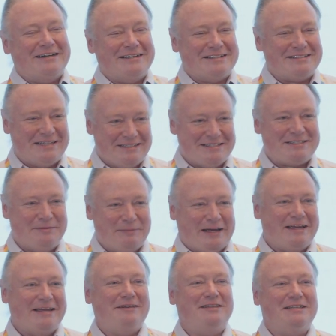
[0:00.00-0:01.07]
since the
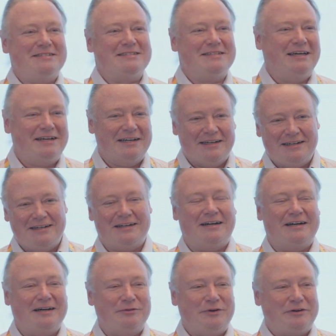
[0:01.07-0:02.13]
making of this
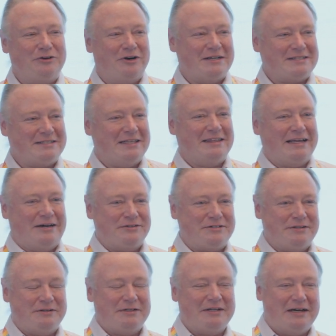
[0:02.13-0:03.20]
slide, we crossed the
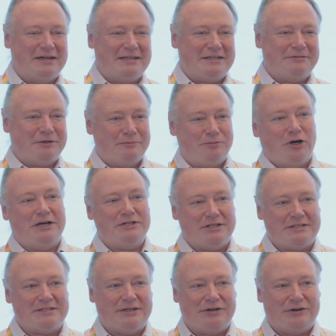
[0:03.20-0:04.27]
1,000 different
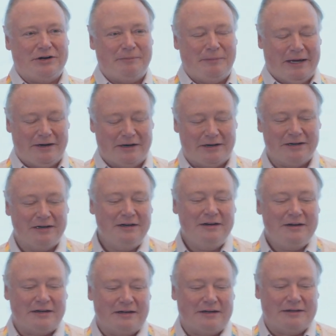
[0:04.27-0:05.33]
projects under our banner
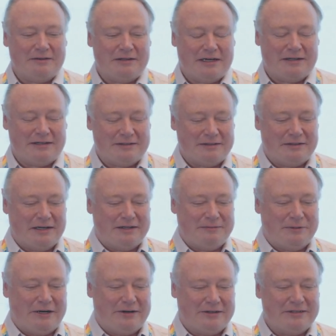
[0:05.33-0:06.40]

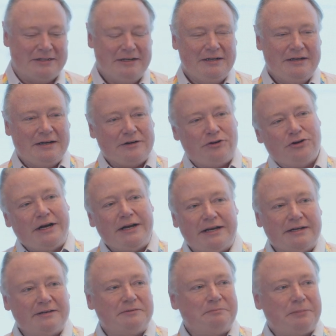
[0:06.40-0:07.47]
model,
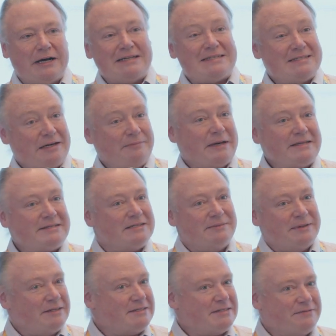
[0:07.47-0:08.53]
creating, by some
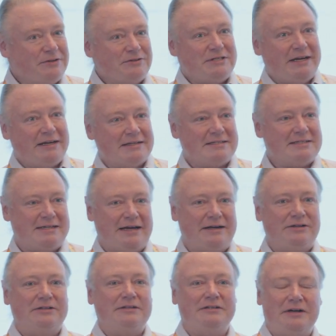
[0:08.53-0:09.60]
estimates, if you take a
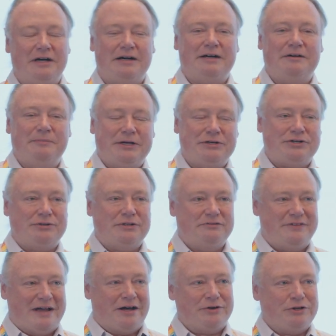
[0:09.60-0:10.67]
standard measure of
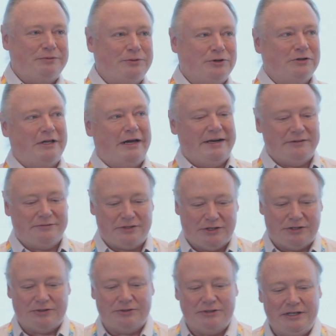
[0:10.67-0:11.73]
value per line of
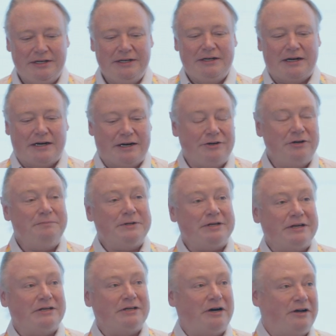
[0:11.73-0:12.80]
code, $100
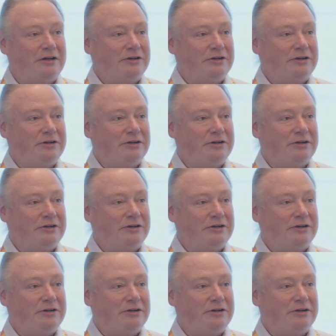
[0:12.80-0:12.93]
billion